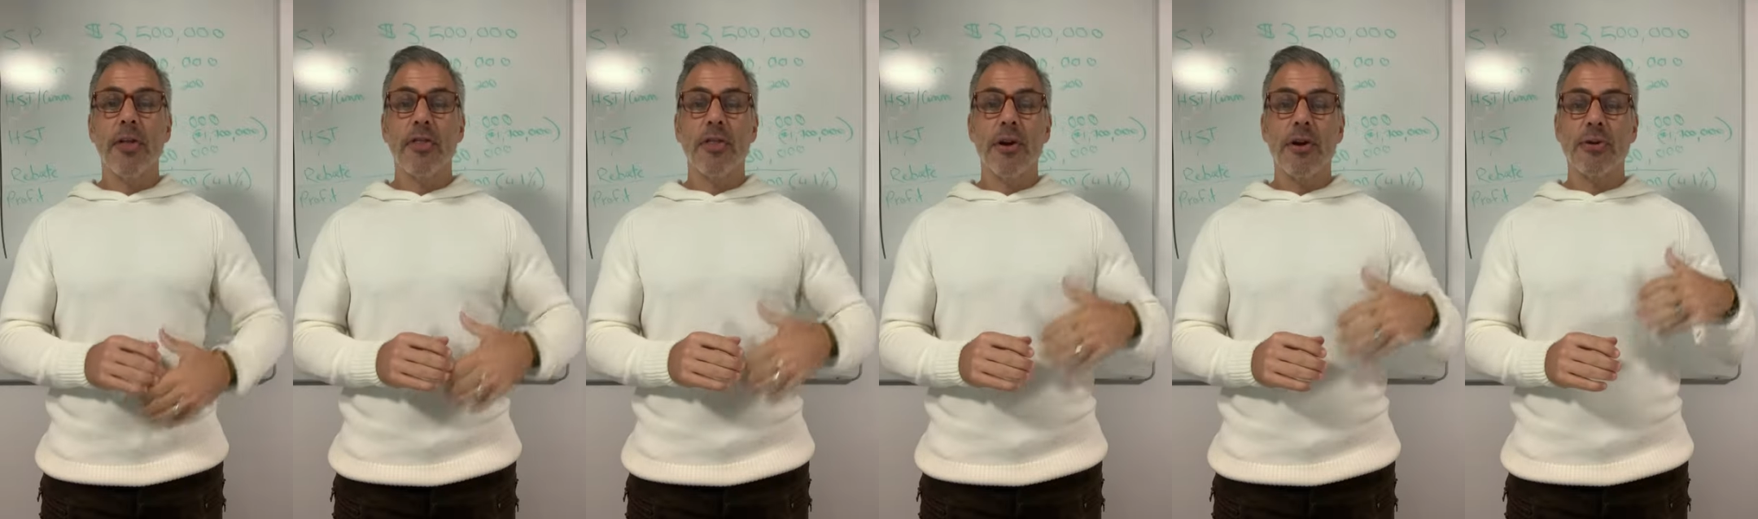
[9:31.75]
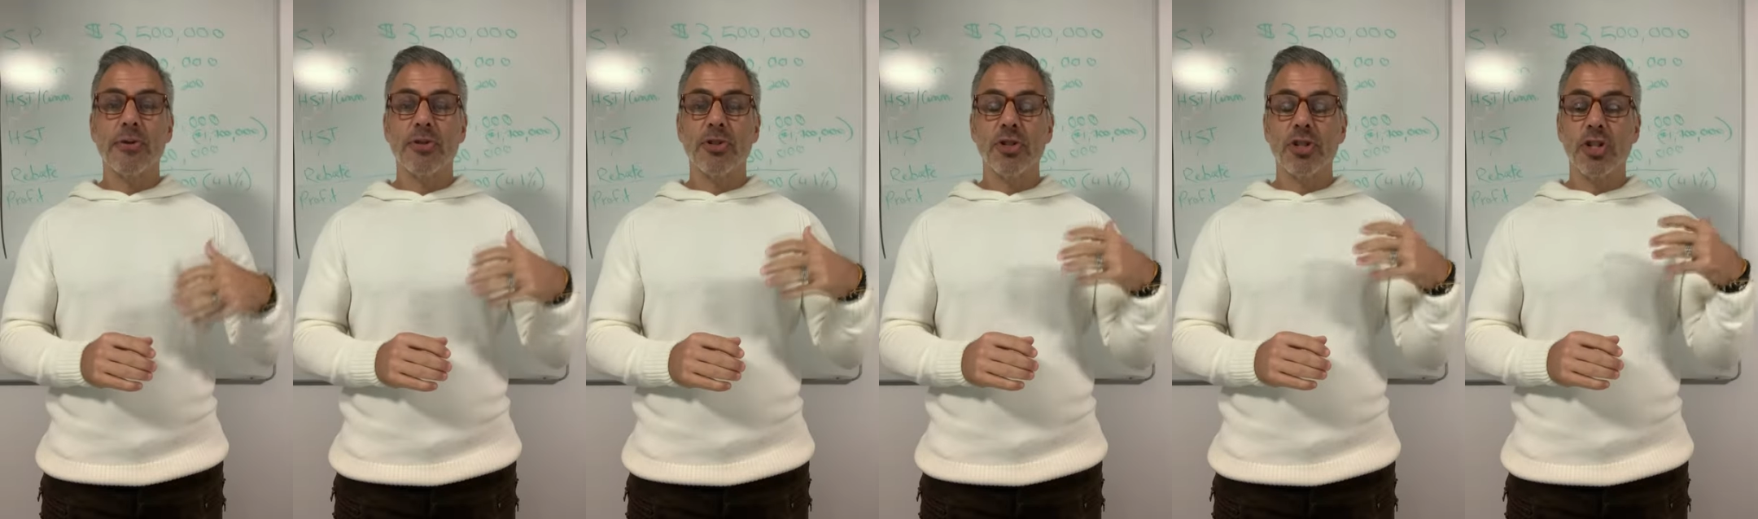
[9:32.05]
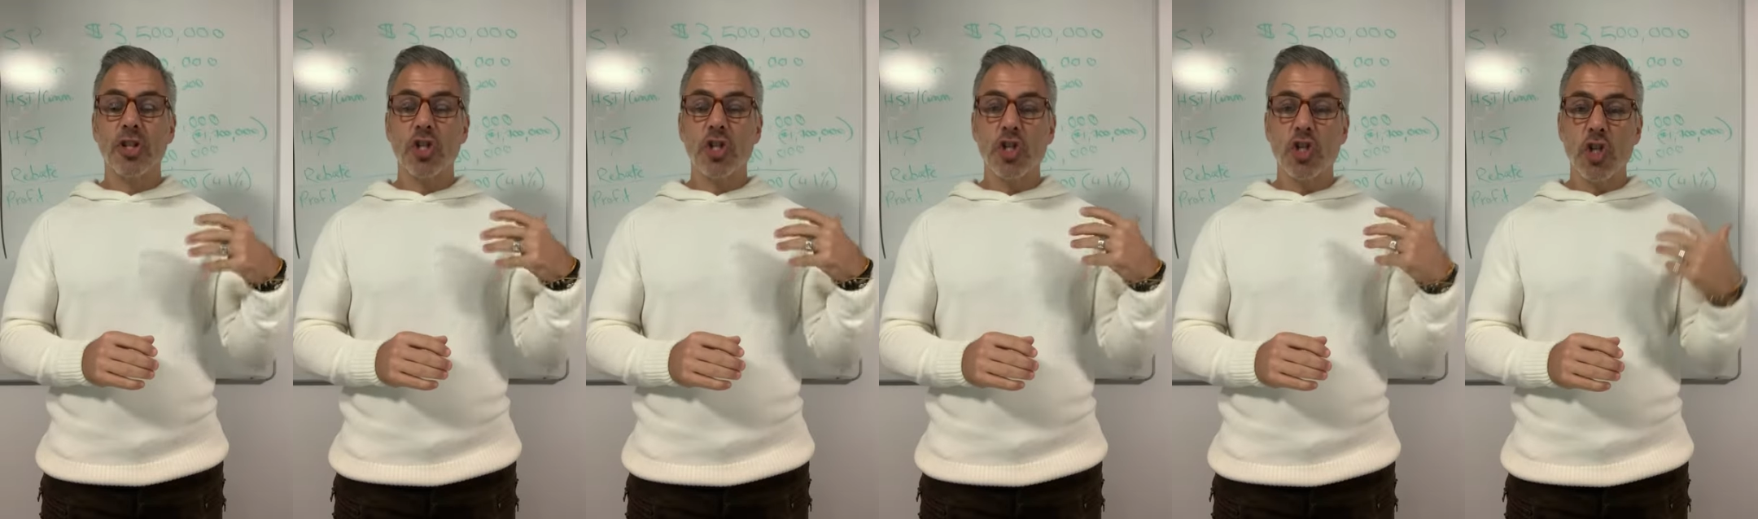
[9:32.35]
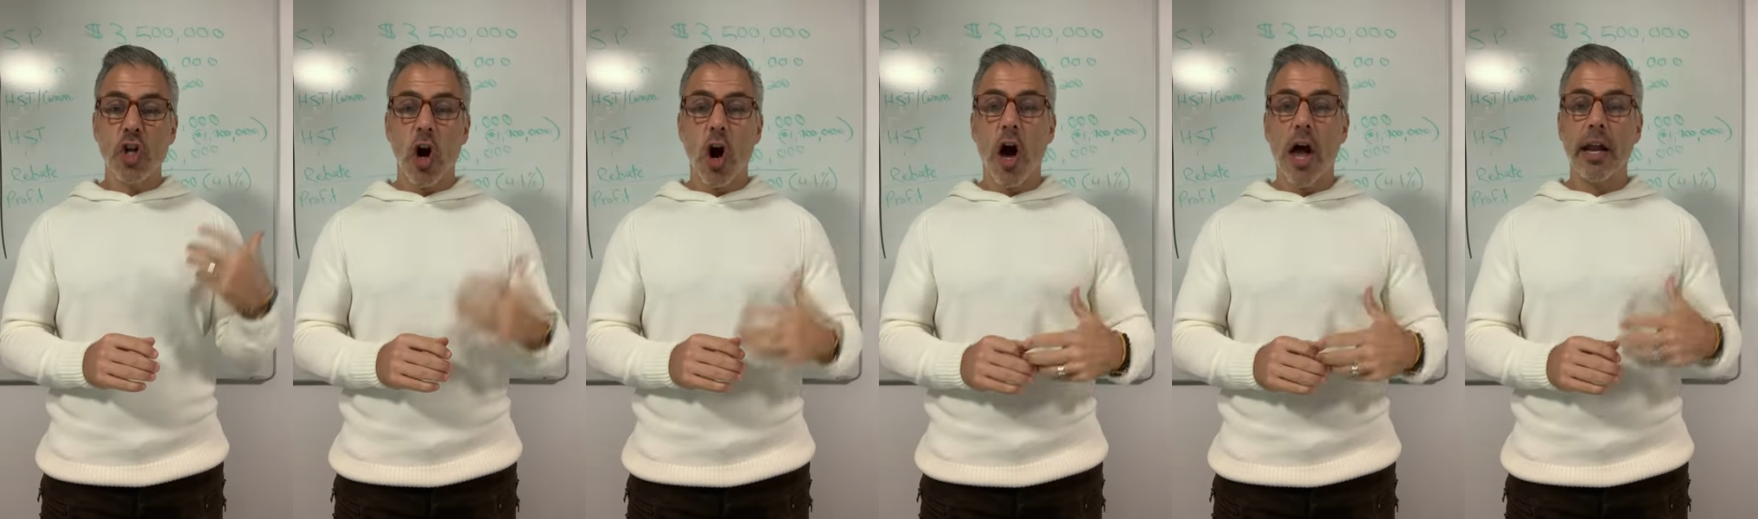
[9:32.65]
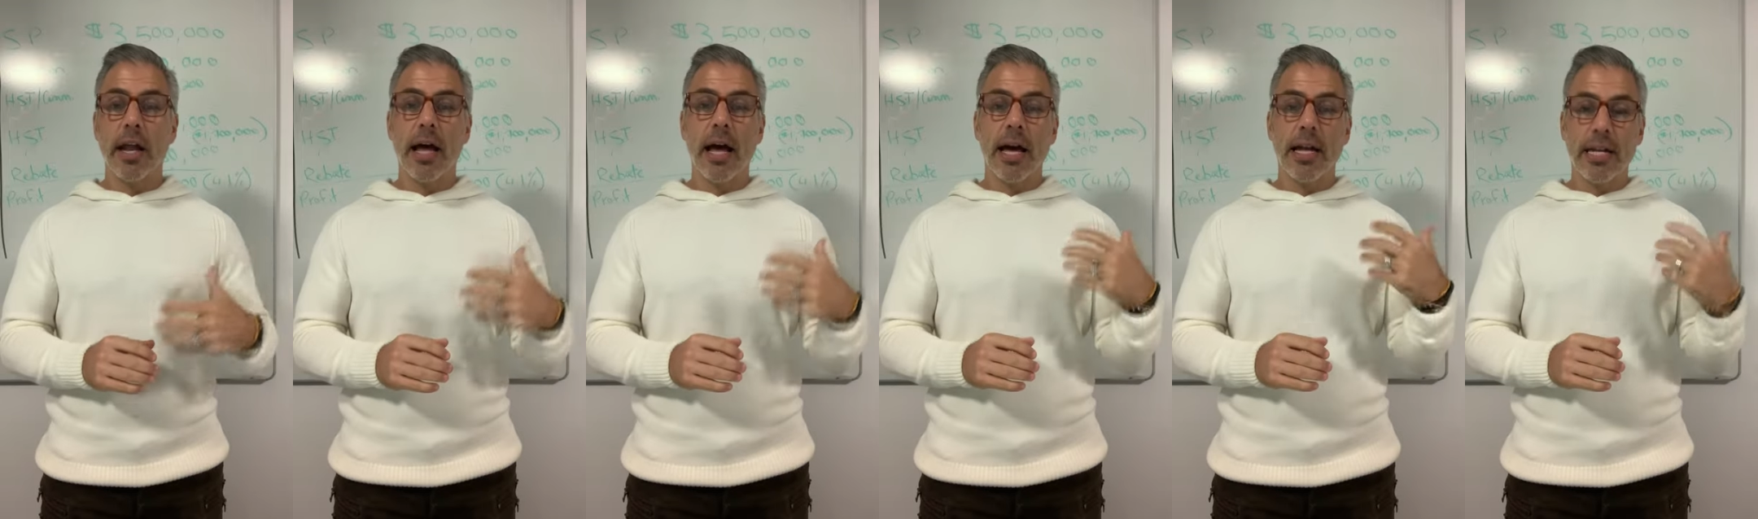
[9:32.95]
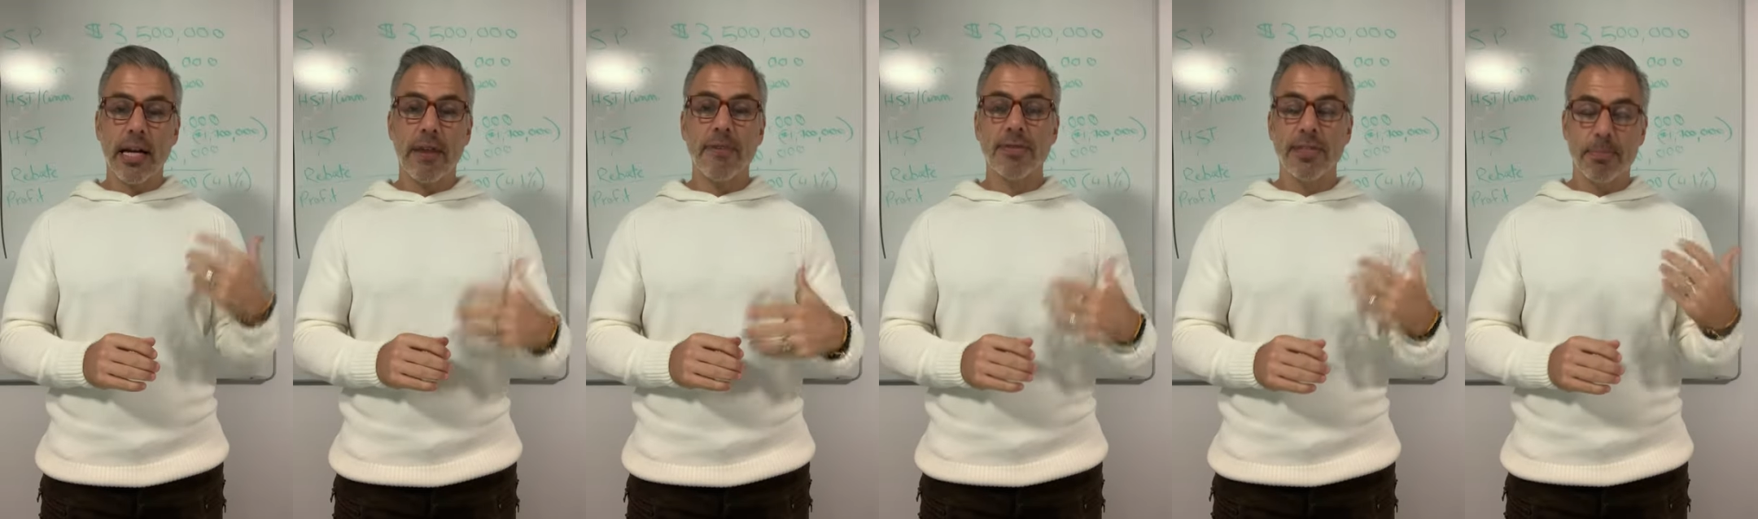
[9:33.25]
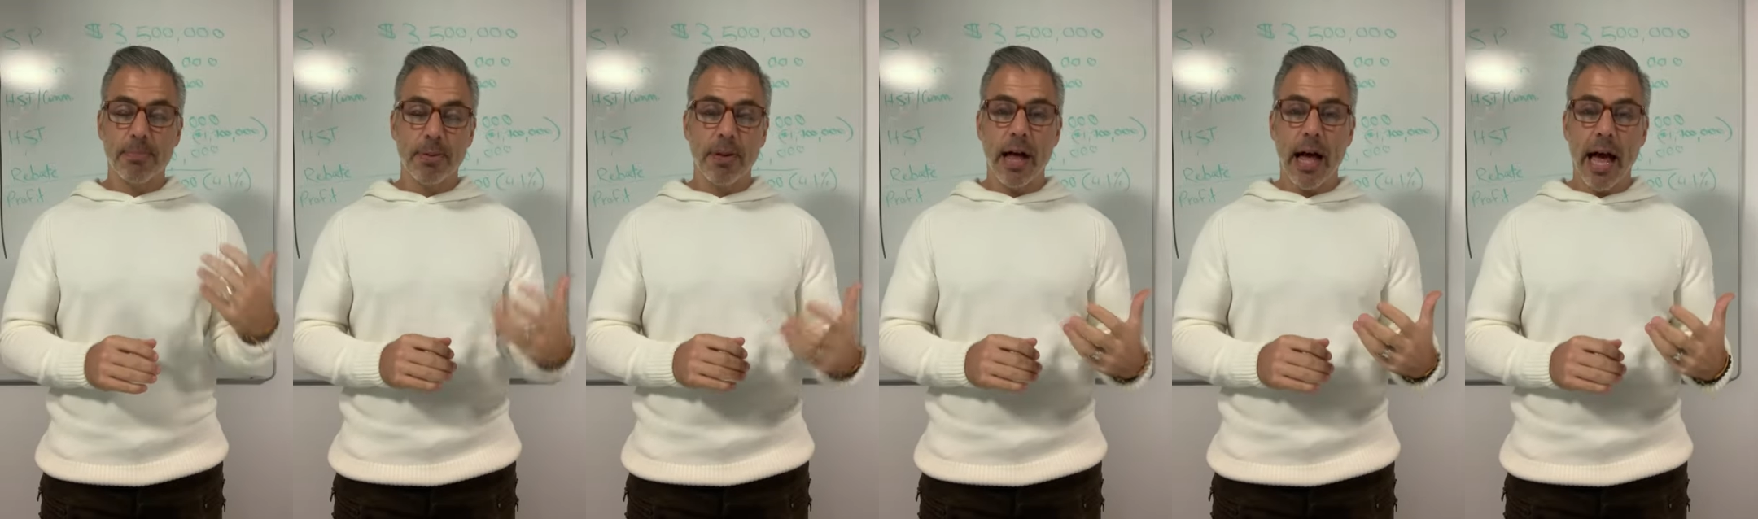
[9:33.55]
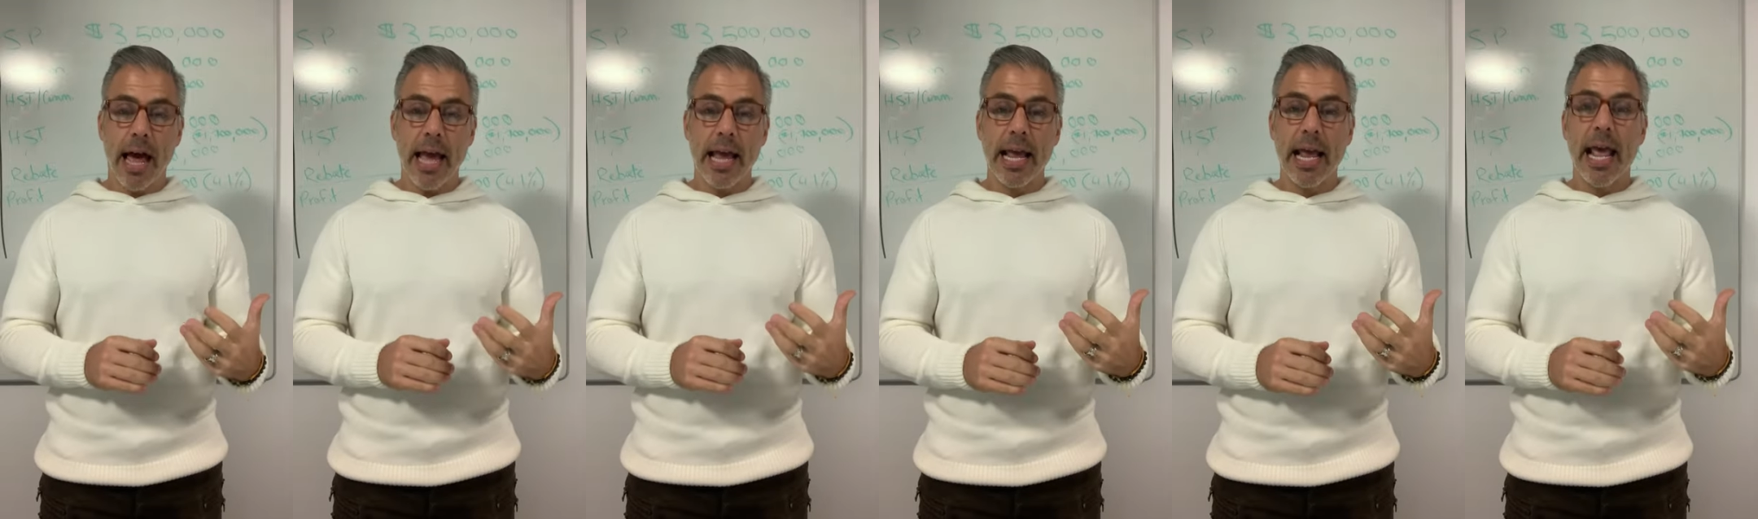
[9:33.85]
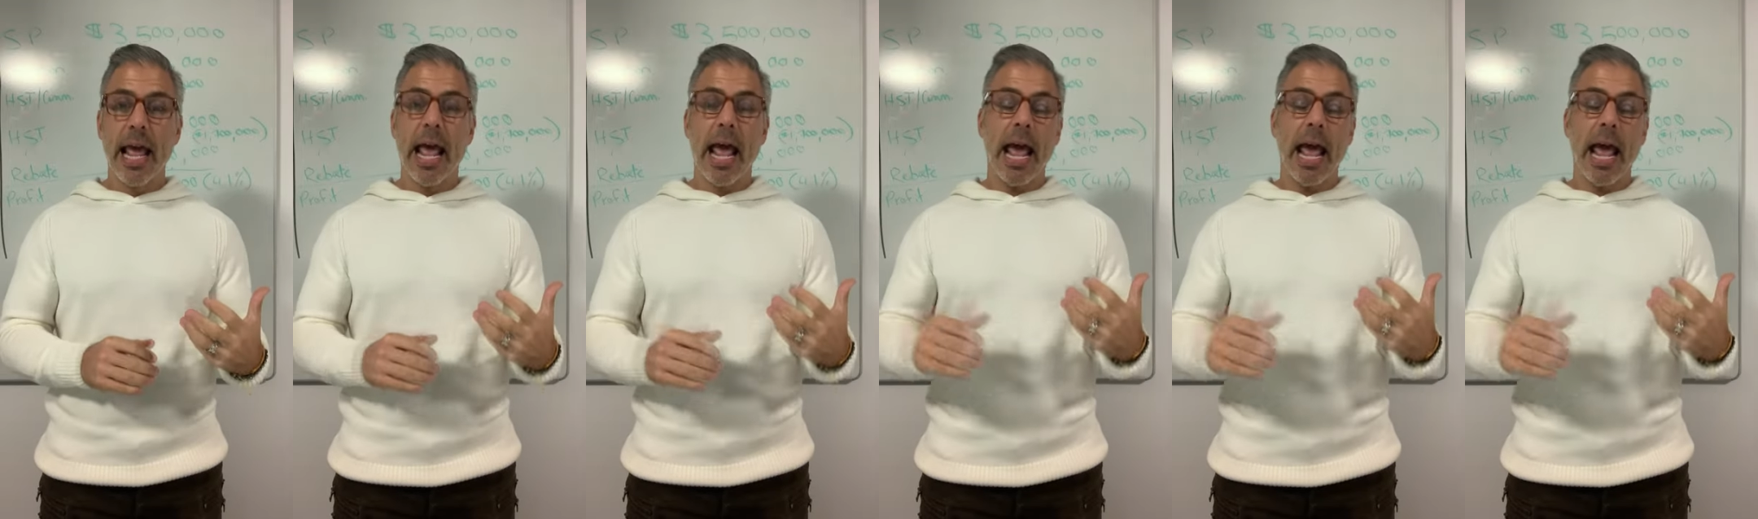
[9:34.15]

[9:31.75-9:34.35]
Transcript: there is just not enough supply